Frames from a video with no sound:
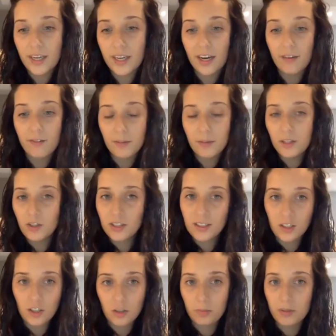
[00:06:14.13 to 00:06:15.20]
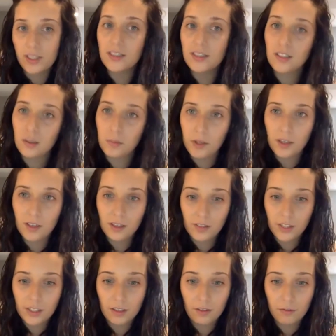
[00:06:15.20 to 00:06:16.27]
had Family Transition Place, Community
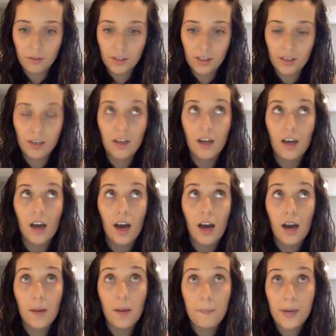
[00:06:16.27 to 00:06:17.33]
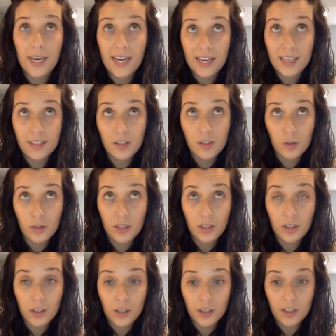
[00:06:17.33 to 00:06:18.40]
Living Dufferin, Many Hands Doing
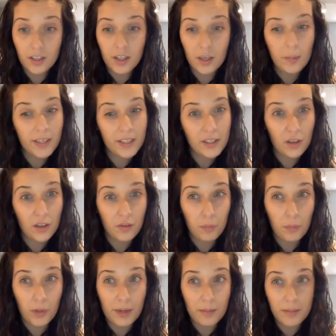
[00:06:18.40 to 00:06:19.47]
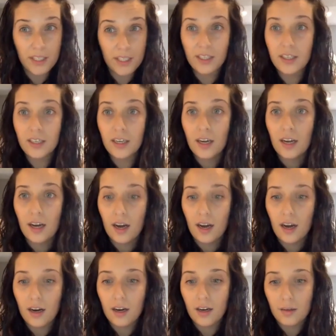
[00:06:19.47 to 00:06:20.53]
Good. They're based out of Brampton.
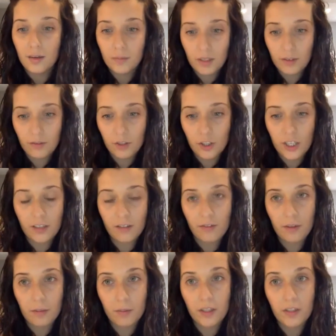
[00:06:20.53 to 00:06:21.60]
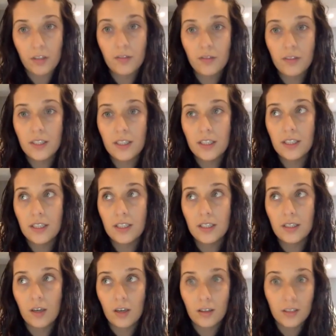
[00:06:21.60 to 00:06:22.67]
Dufferin Child and Family Services,
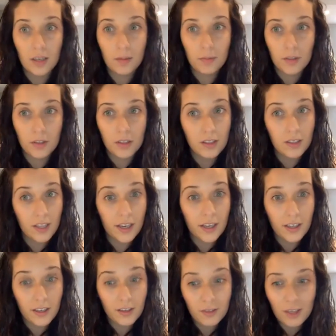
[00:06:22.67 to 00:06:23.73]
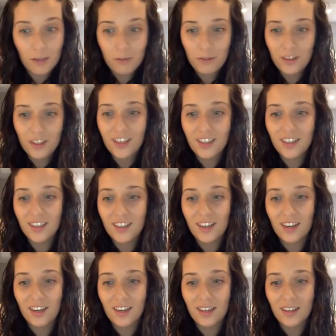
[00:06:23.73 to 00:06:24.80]
Alzheimer's Society of Dufferin,
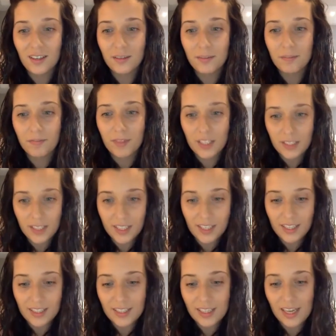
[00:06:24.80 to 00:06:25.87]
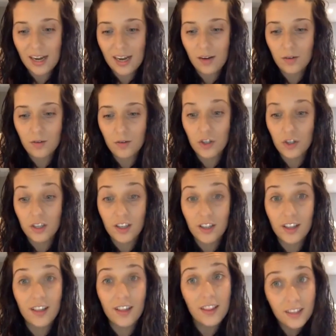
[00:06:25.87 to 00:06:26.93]
the Sick Kids Lounge. And
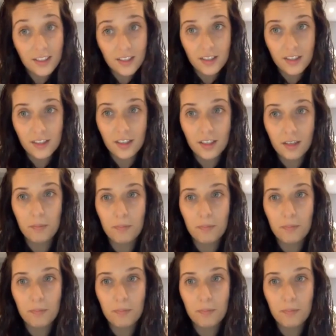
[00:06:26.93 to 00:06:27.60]
then this year